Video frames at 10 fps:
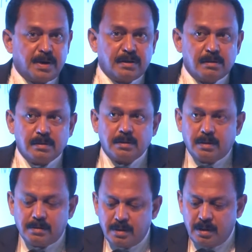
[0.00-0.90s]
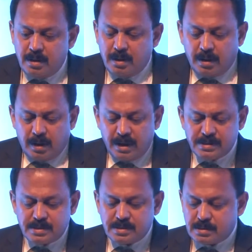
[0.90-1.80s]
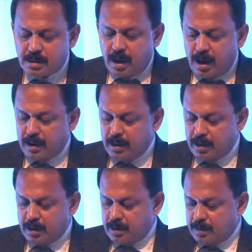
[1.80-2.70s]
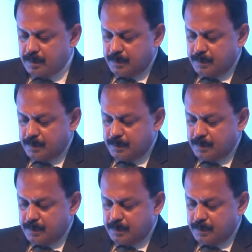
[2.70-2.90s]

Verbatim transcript: panel guests, and the